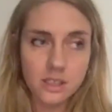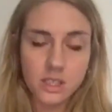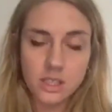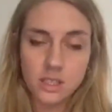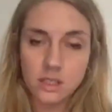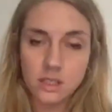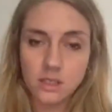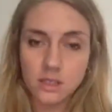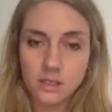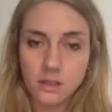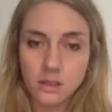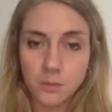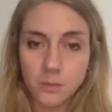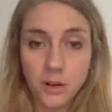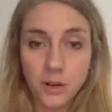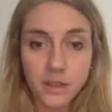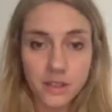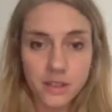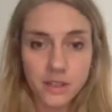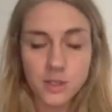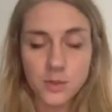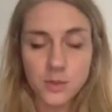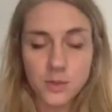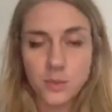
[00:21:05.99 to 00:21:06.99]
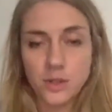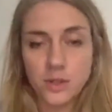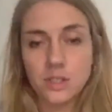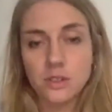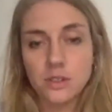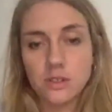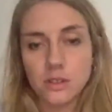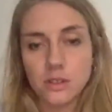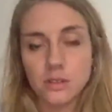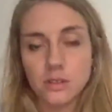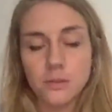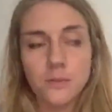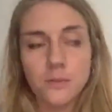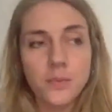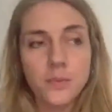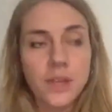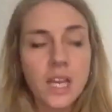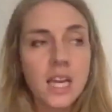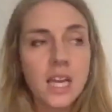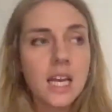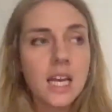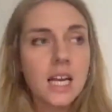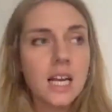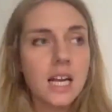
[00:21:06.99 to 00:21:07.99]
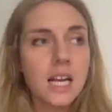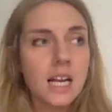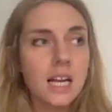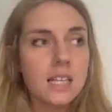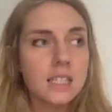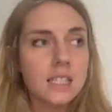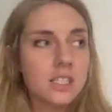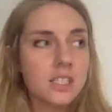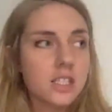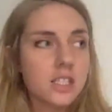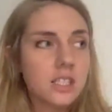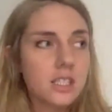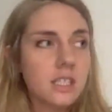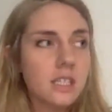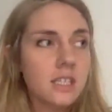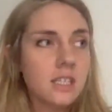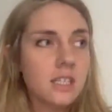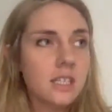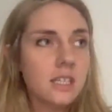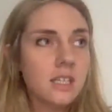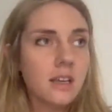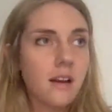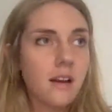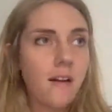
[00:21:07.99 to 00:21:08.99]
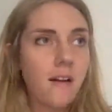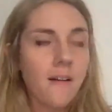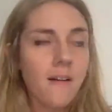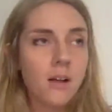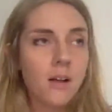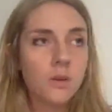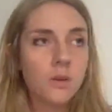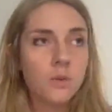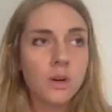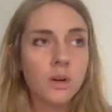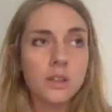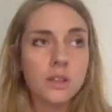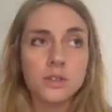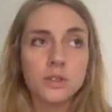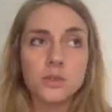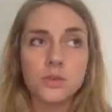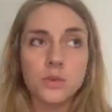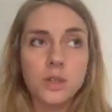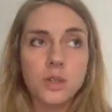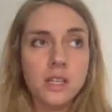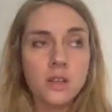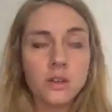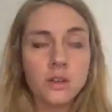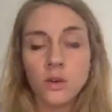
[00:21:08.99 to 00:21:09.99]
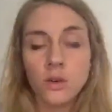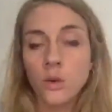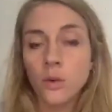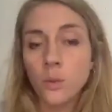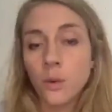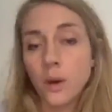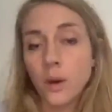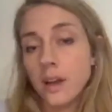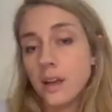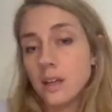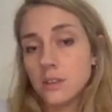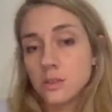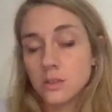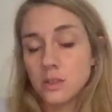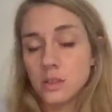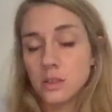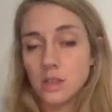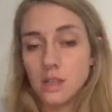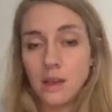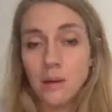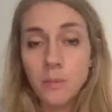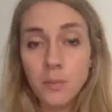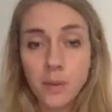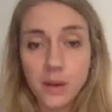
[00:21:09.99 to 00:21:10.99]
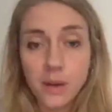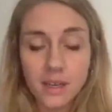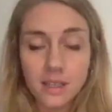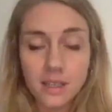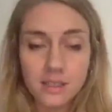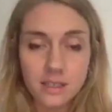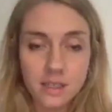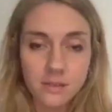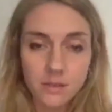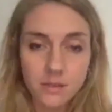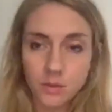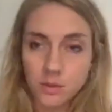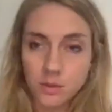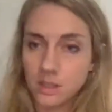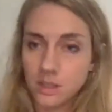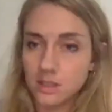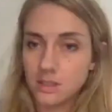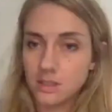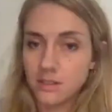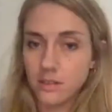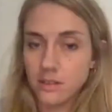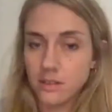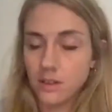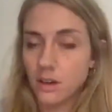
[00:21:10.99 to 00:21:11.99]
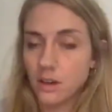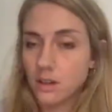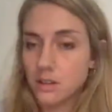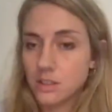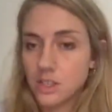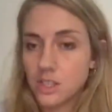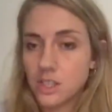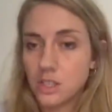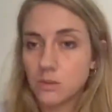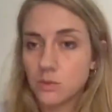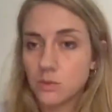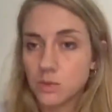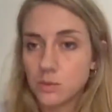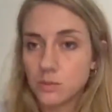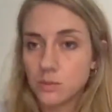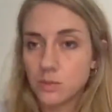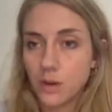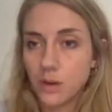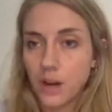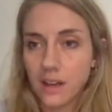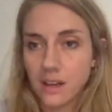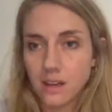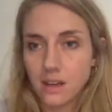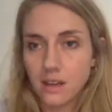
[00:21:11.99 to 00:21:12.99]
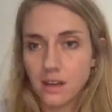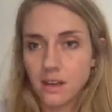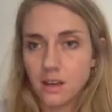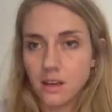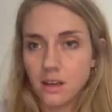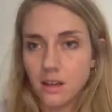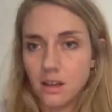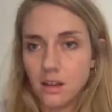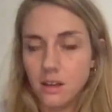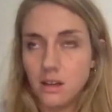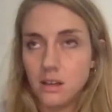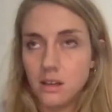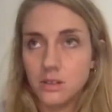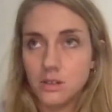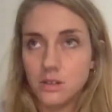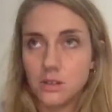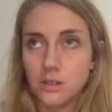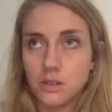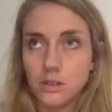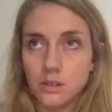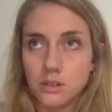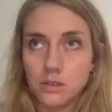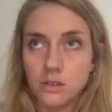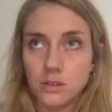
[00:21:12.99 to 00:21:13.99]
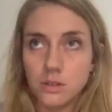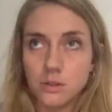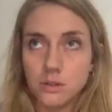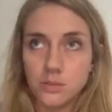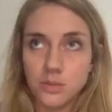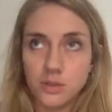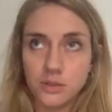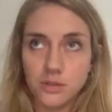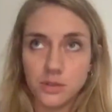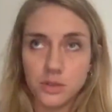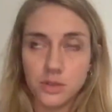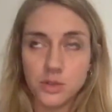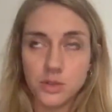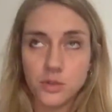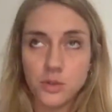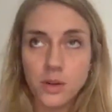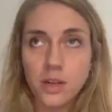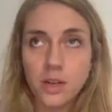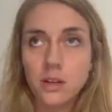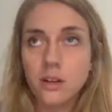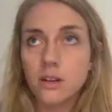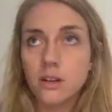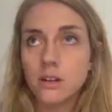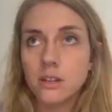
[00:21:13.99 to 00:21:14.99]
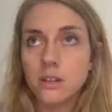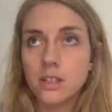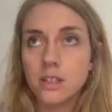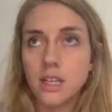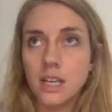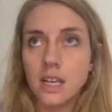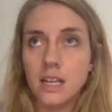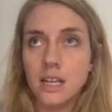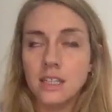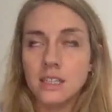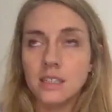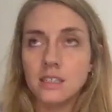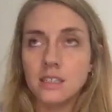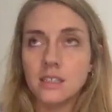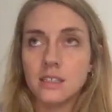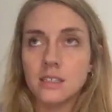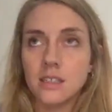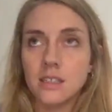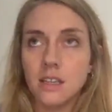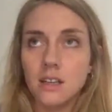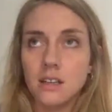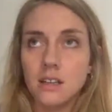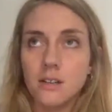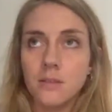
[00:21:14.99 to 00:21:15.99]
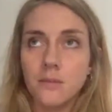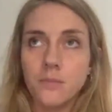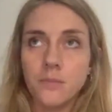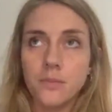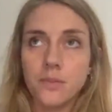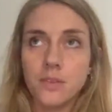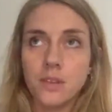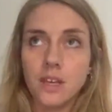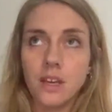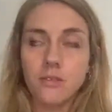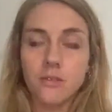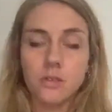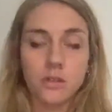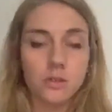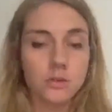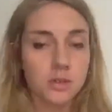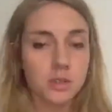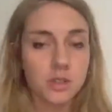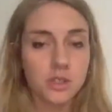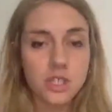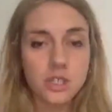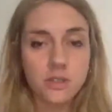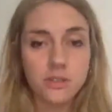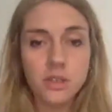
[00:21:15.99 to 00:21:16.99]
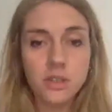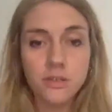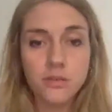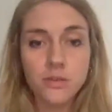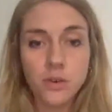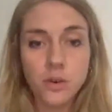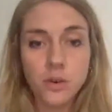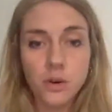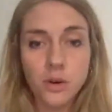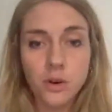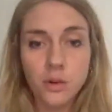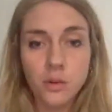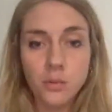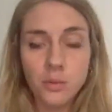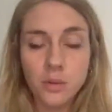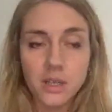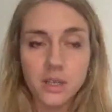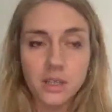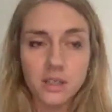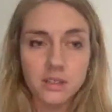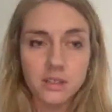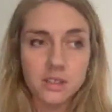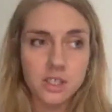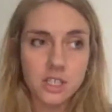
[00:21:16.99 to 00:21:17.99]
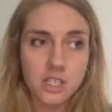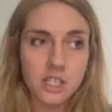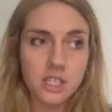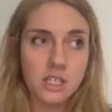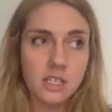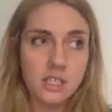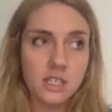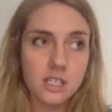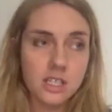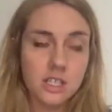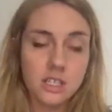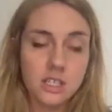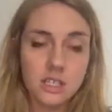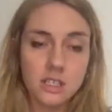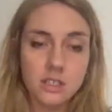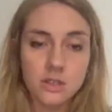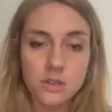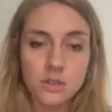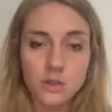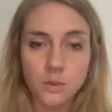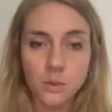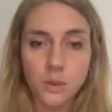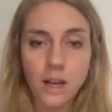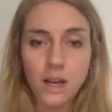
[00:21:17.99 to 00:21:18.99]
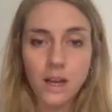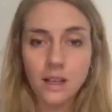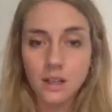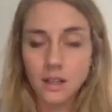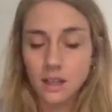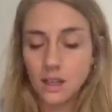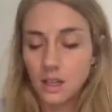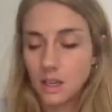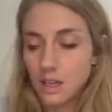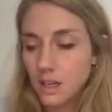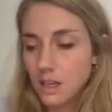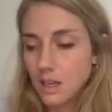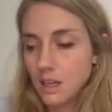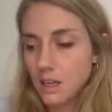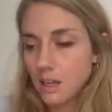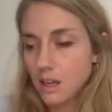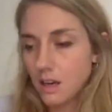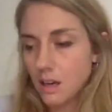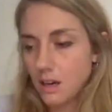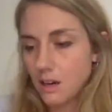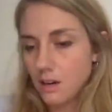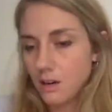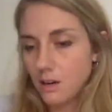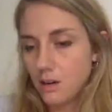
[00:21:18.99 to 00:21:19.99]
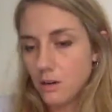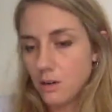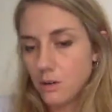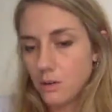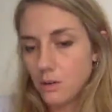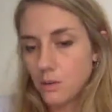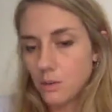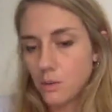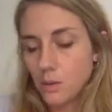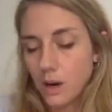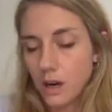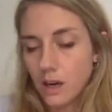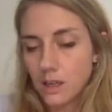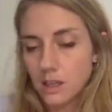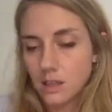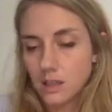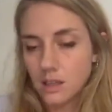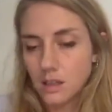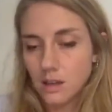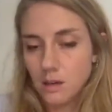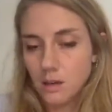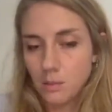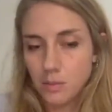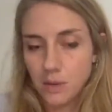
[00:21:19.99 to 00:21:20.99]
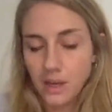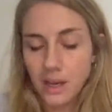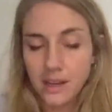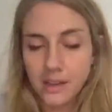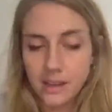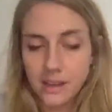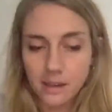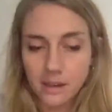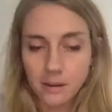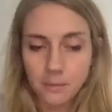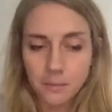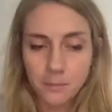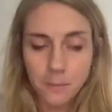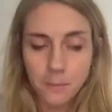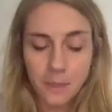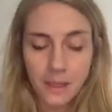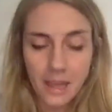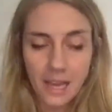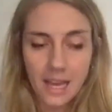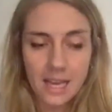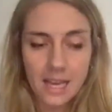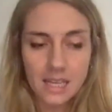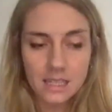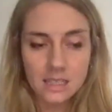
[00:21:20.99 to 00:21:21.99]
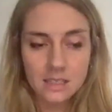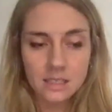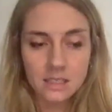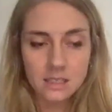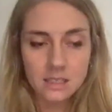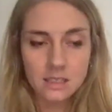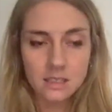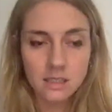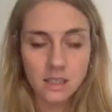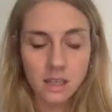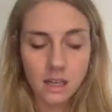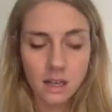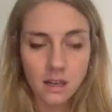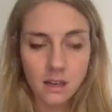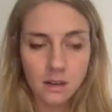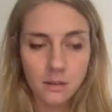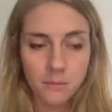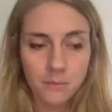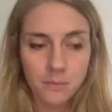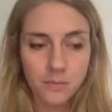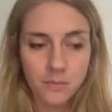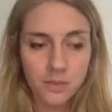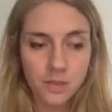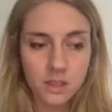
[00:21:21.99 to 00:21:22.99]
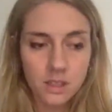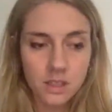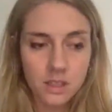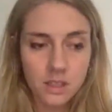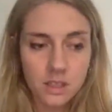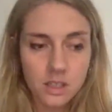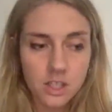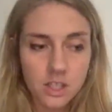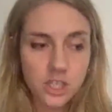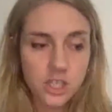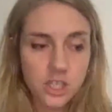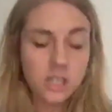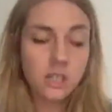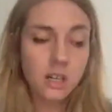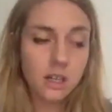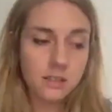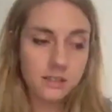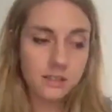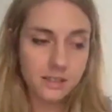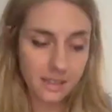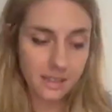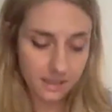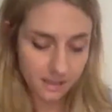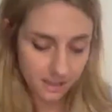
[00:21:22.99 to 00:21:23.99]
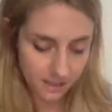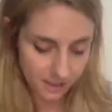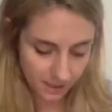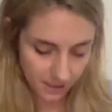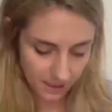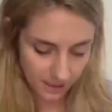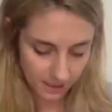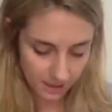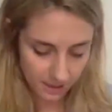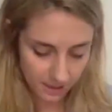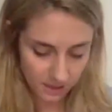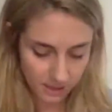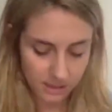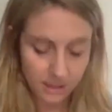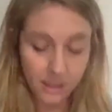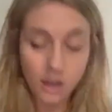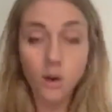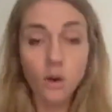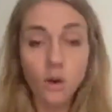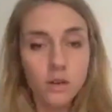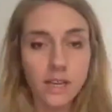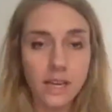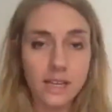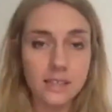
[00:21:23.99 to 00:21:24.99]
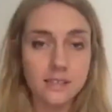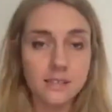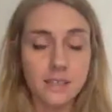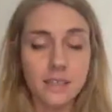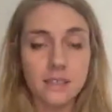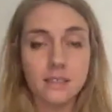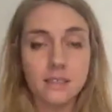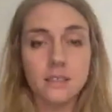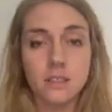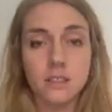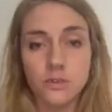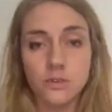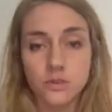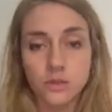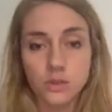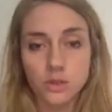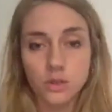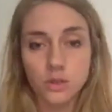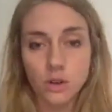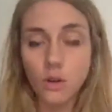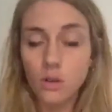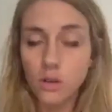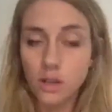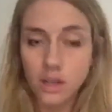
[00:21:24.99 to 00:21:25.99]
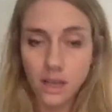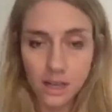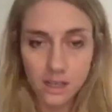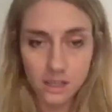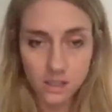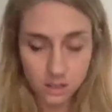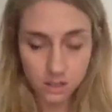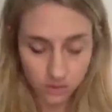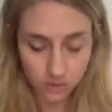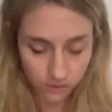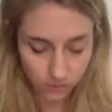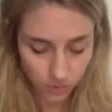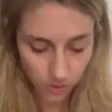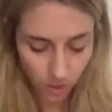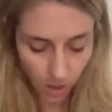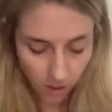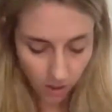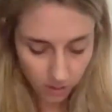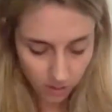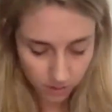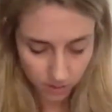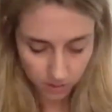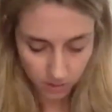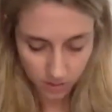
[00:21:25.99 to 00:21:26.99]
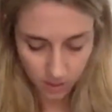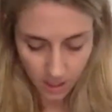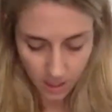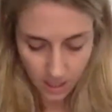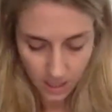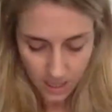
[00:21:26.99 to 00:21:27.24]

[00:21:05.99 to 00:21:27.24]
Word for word: She's an American sprinter, and she uh, was really on her way to the Olympics. Everyone thought she would break, uh, you know, the previous record, and um, everyone was cheering for her because she she did so well uh, while applying. And um, she got tested. They all get tested for all kinds of drugs.